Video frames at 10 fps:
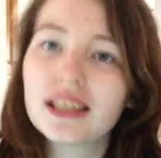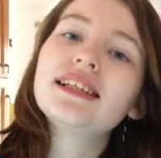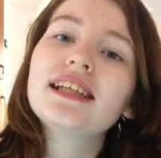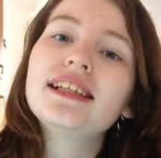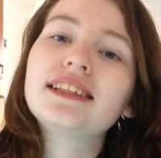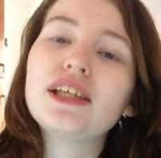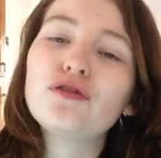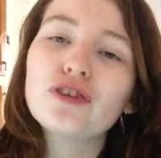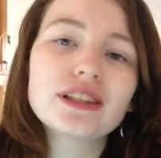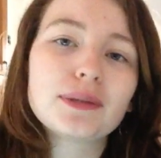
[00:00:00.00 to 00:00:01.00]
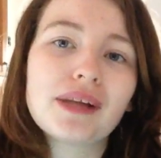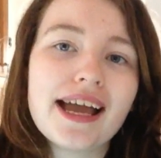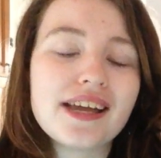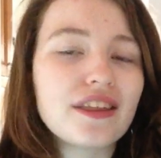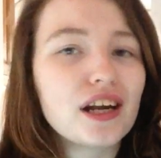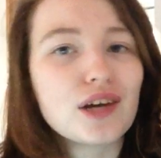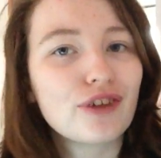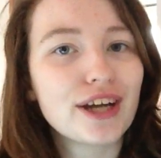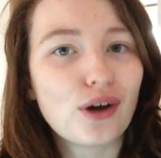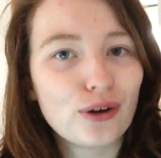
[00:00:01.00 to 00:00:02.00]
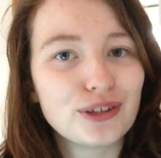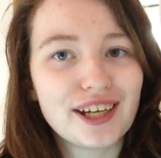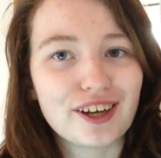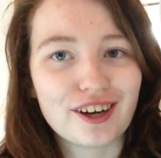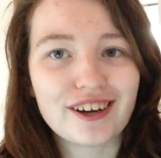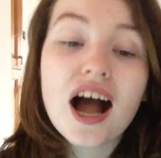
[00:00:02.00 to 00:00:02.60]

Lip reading: This is the first play that I've read all year.